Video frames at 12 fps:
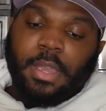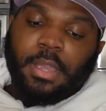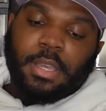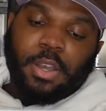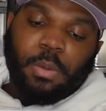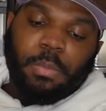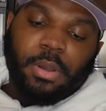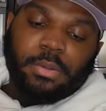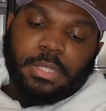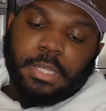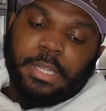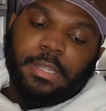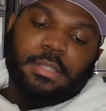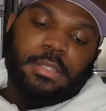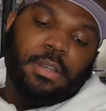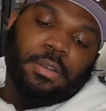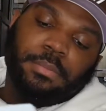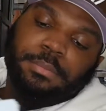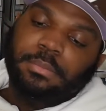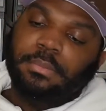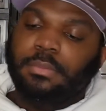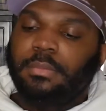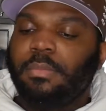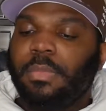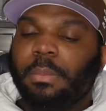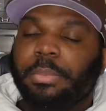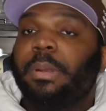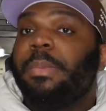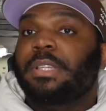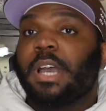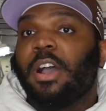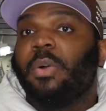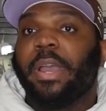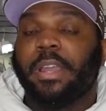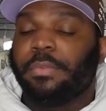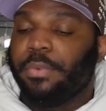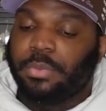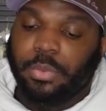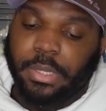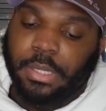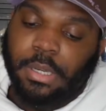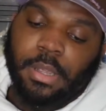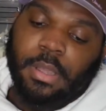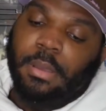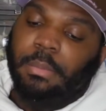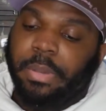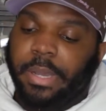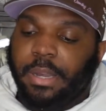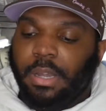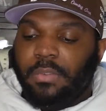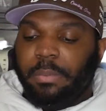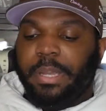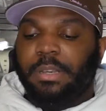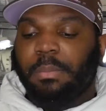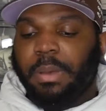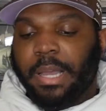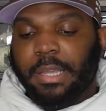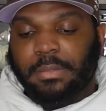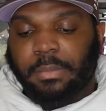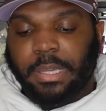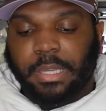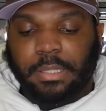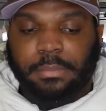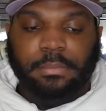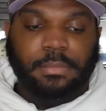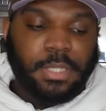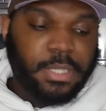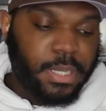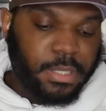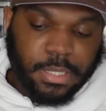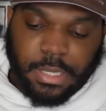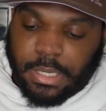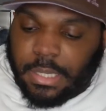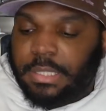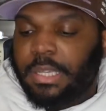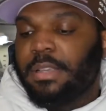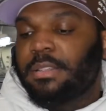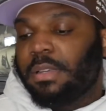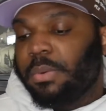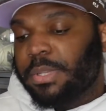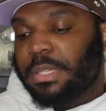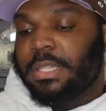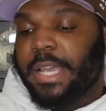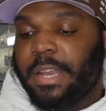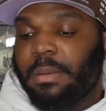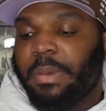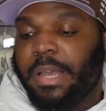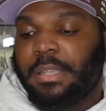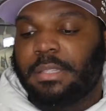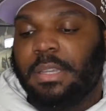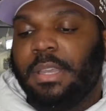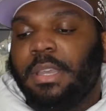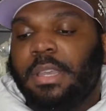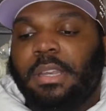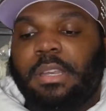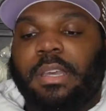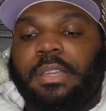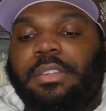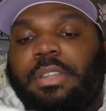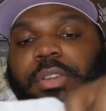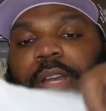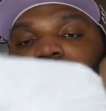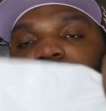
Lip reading: cobalt tint. So pretty much all white Air Force One. But enough about the box, man. Let's get into the details on what's inside the box. Now, you know, you got